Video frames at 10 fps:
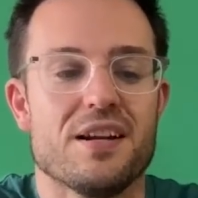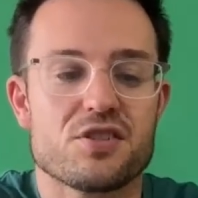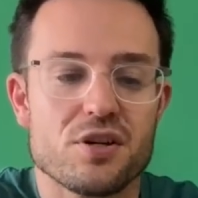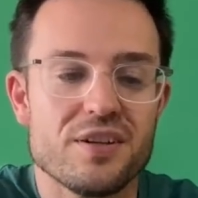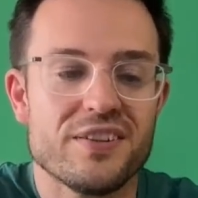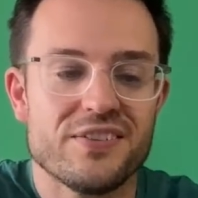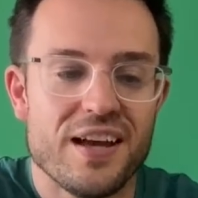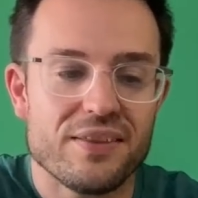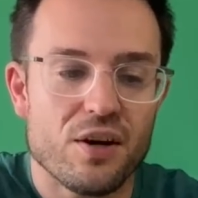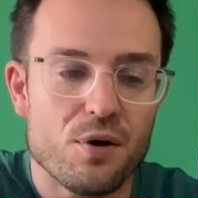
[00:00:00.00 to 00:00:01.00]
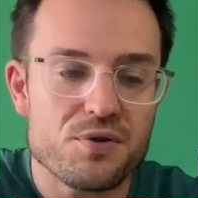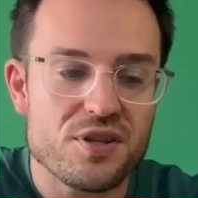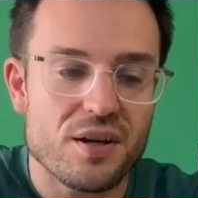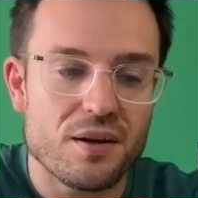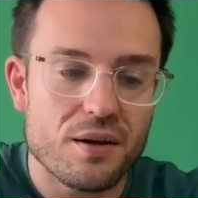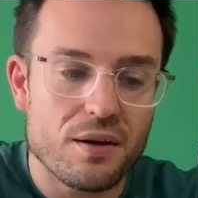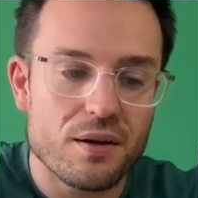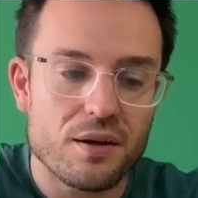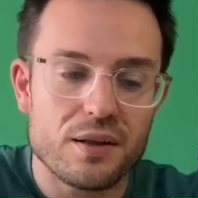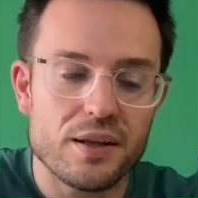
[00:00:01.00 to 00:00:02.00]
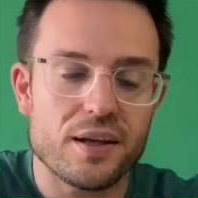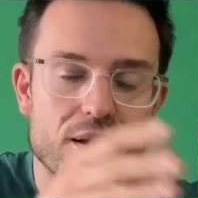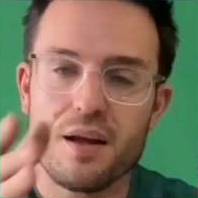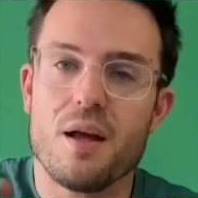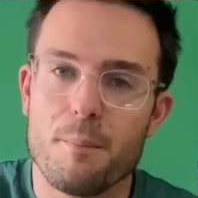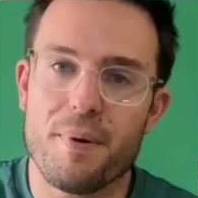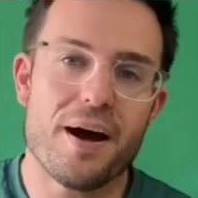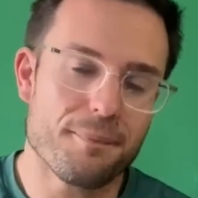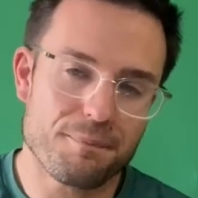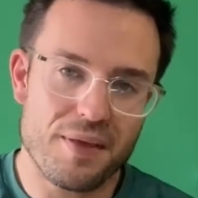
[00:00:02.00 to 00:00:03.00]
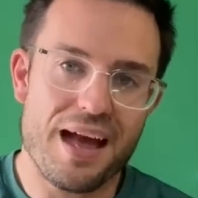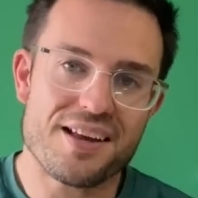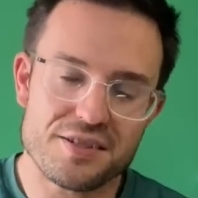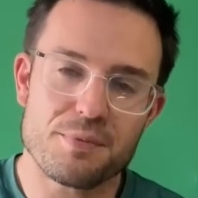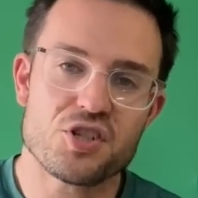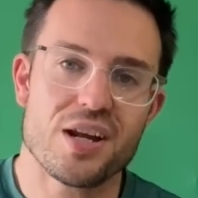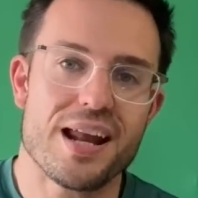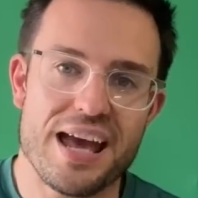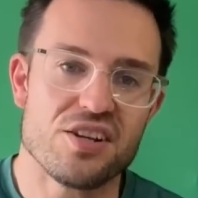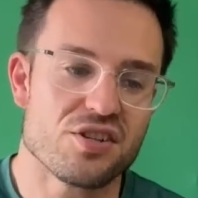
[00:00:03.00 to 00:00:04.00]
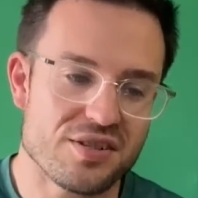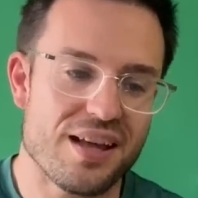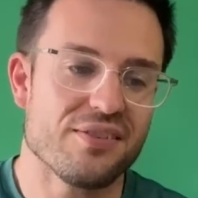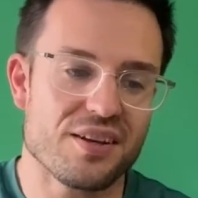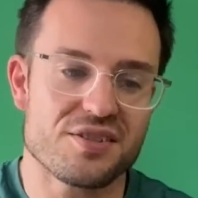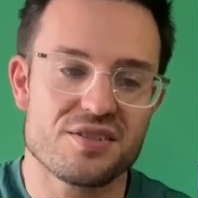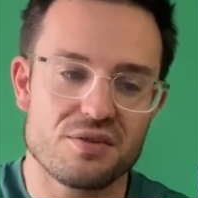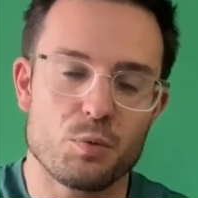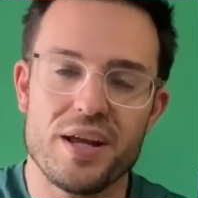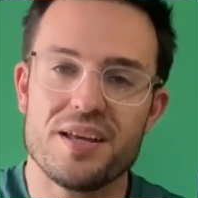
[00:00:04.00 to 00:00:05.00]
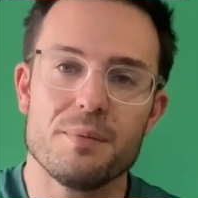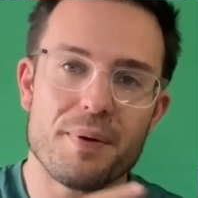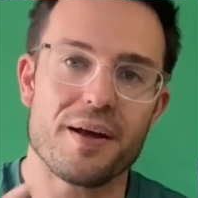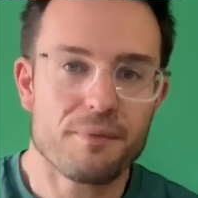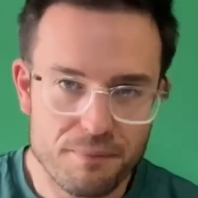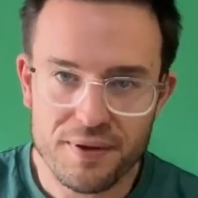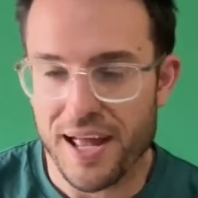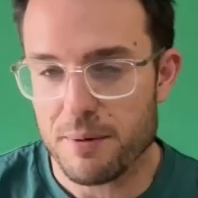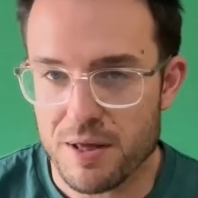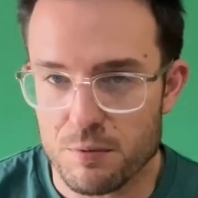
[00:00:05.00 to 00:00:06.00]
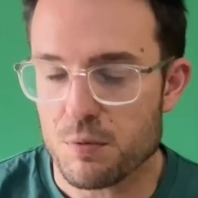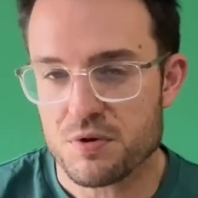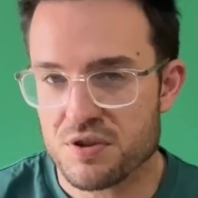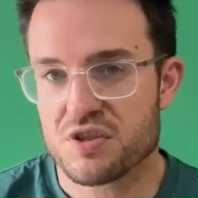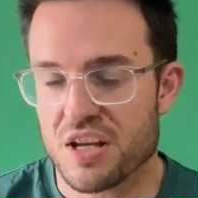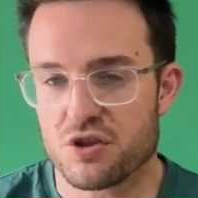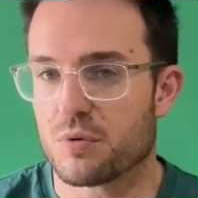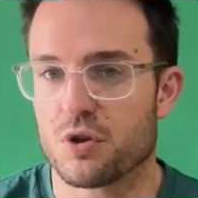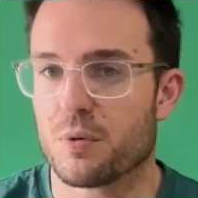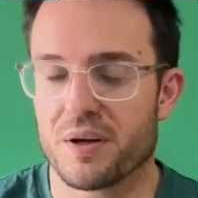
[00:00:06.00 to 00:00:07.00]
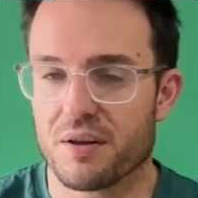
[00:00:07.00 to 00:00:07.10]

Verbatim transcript: It's got a detent that holds it, click, but as the machine ages, that does weaken, but KME will send you a new one.